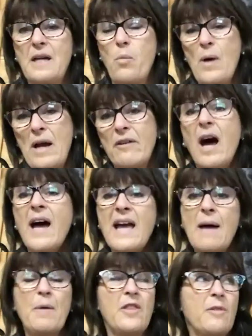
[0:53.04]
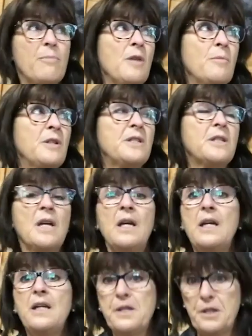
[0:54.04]
where I am at the moment,
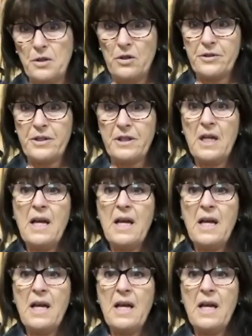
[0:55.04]
it's not.